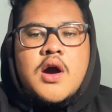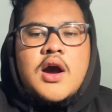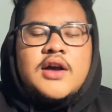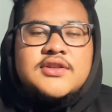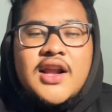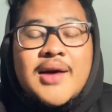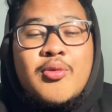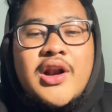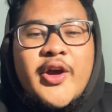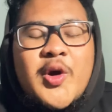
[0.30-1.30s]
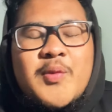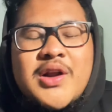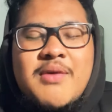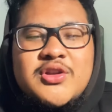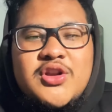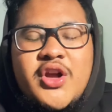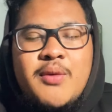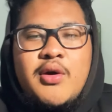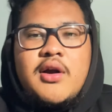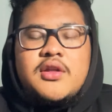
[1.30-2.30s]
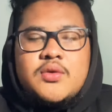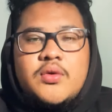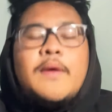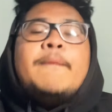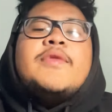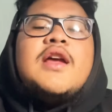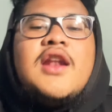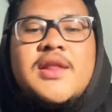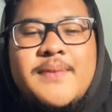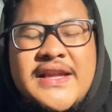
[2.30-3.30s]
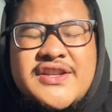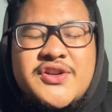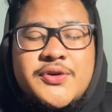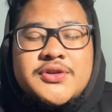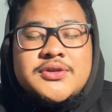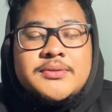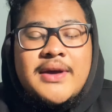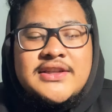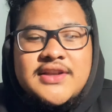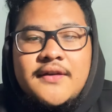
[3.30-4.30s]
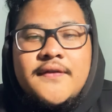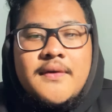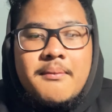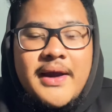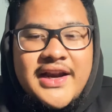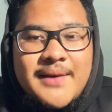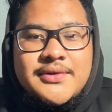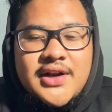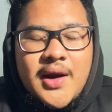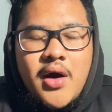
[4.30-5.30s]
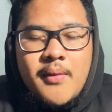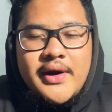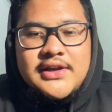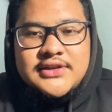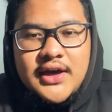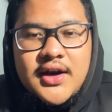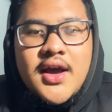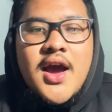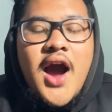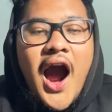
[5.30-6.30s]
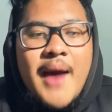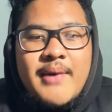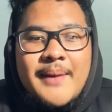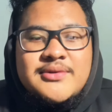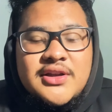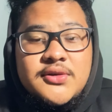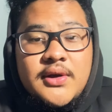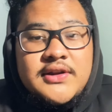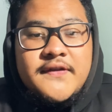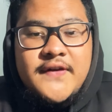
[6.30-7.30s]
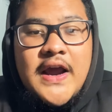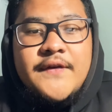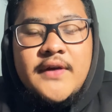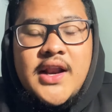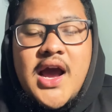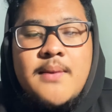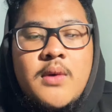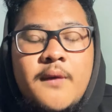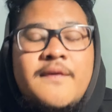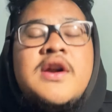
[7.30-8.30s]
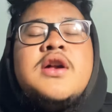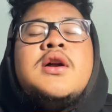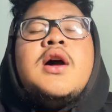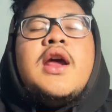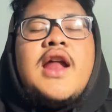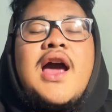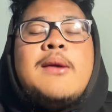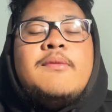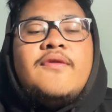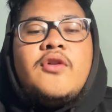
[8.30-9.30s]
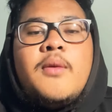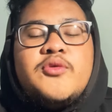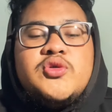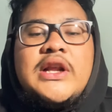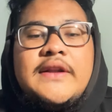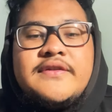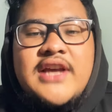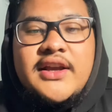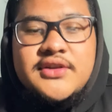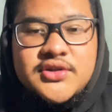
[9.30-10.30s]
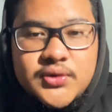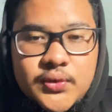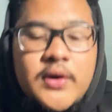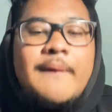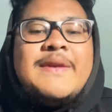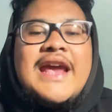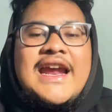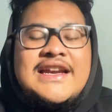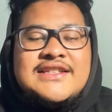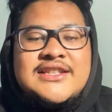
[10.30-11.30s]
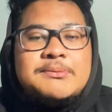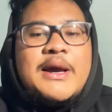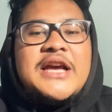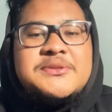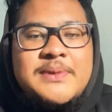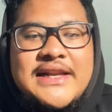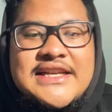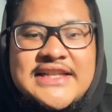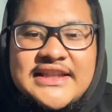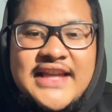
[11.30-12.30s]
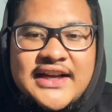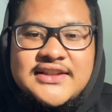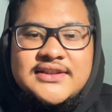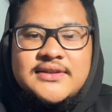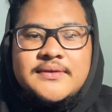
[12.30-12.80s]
Assalamualaikum warahmatullahi wabarakatuh. Let me introduce myself. My name is Rakha Muhammad Ihsan. I'm absent 25 and I am from 12 Science 2. And this is my explanation text.